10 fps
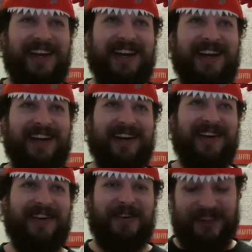
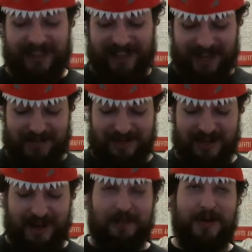oh, the clapper.
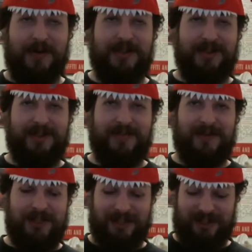I remember those
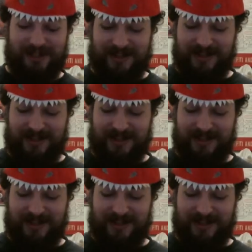commercials.